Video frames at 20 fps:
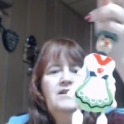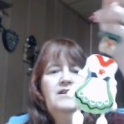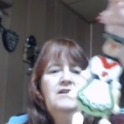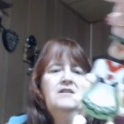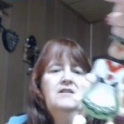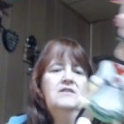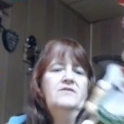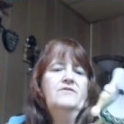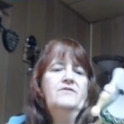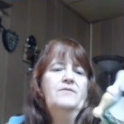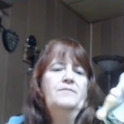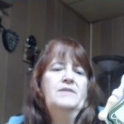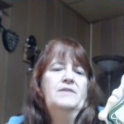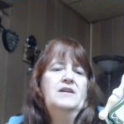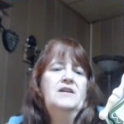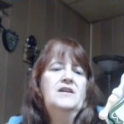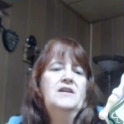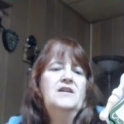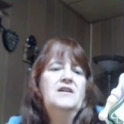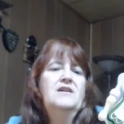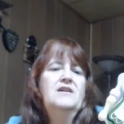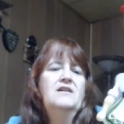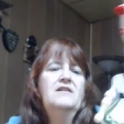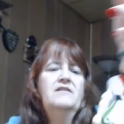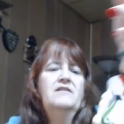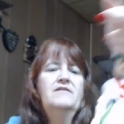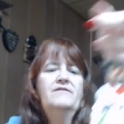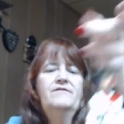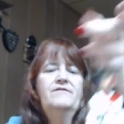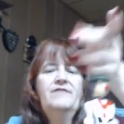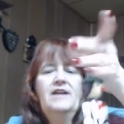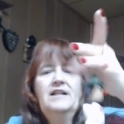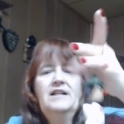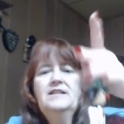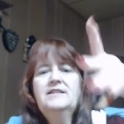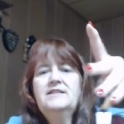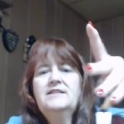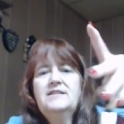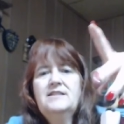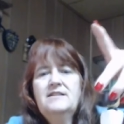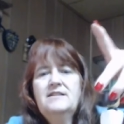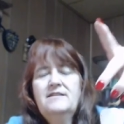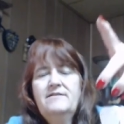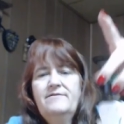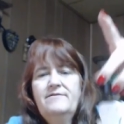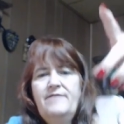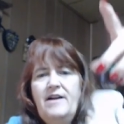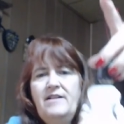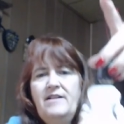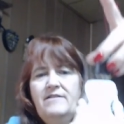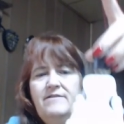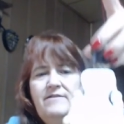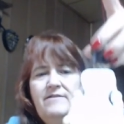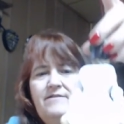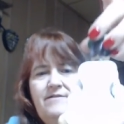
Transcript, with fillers: is from E. Fals. Fals?